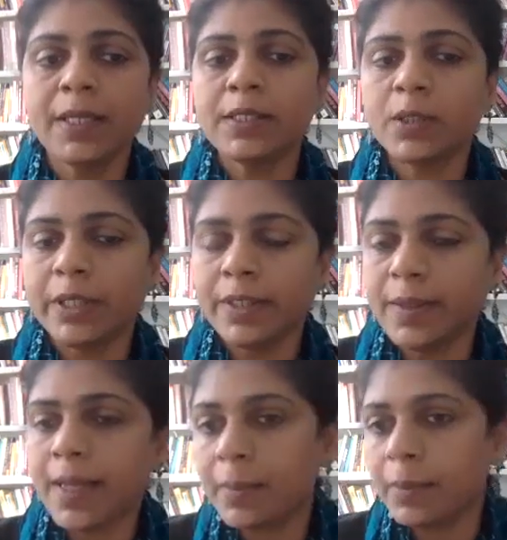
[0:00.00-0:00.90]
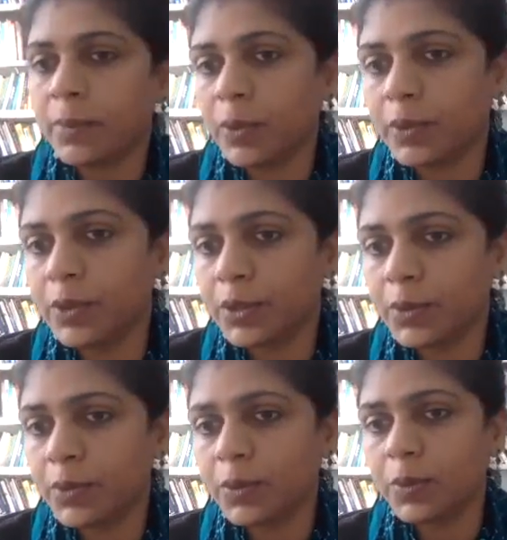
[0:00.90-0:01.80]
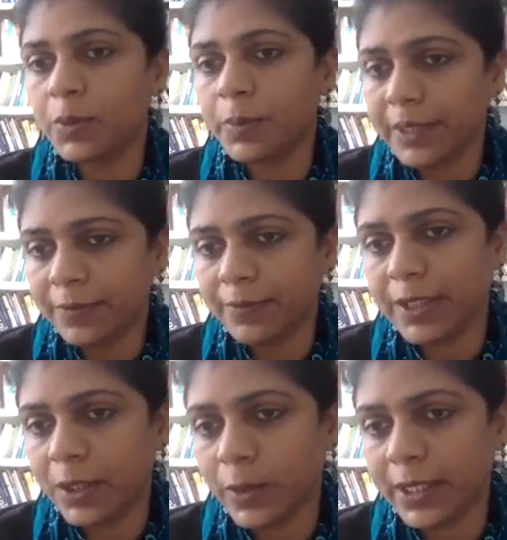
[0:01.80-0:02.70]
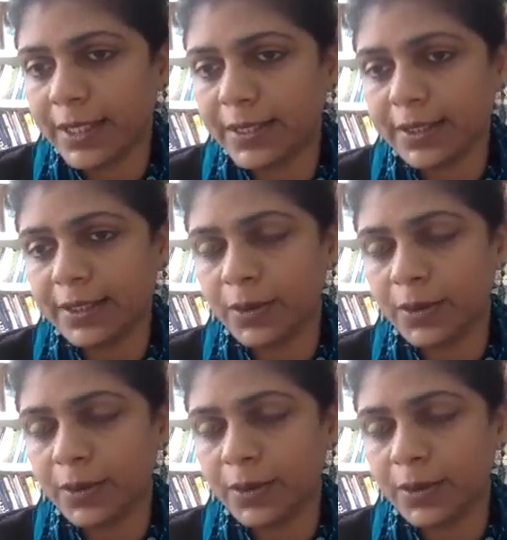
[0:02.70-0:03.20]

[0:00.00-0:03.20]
So here I'm going to briefly look at,